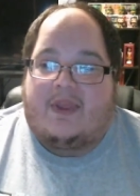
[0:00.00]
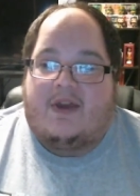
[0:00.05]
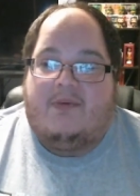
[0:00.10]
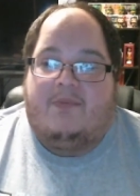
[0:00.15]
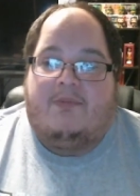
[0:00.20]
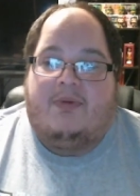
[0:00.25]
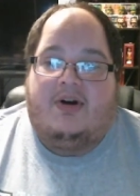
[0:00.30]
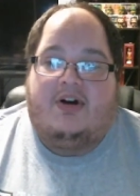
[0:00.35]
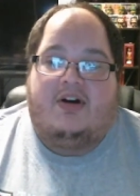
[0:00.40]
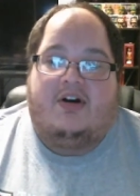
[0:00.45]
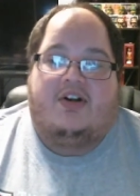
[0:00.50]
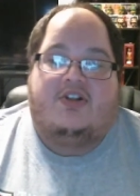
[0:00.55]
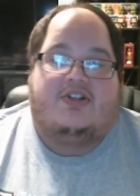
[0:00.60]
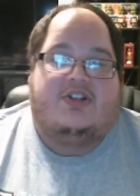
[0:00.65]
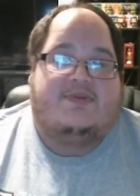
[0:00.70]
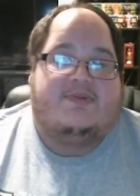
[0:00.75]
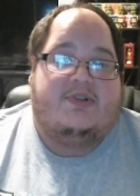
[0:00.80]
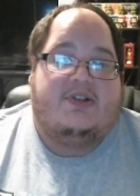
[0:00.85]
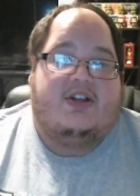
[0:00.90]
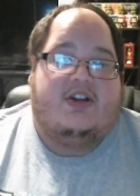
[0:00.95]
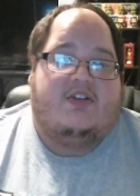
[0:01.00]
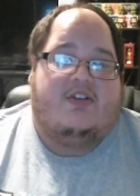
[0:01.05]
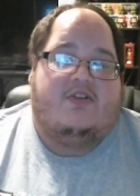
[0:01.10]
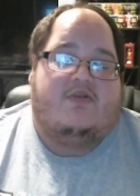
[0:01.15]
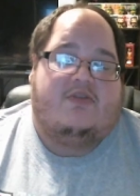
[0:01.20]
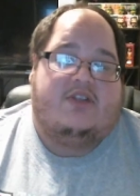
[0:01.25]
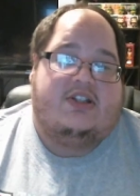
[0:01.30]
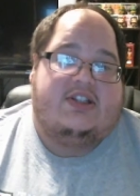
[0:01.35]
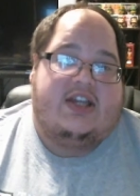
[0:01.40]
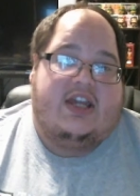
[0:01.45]
But Undisputed Era
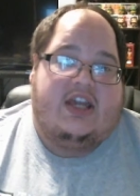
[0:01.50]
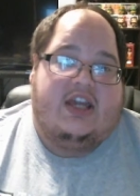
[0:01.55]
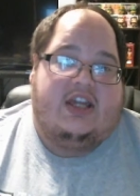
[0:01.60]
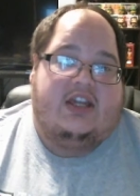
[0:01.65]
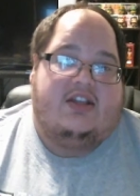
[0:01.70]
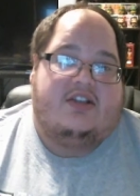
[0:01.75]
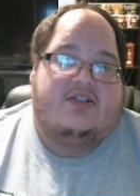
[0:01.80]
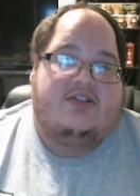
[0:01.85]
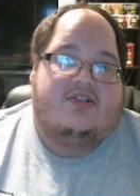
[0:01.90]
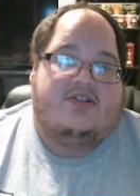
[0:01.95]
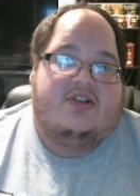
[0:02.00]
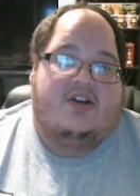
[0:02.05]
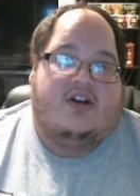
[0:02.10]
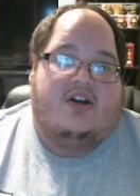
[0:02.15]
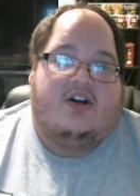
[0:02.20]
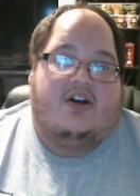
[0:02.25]
retains.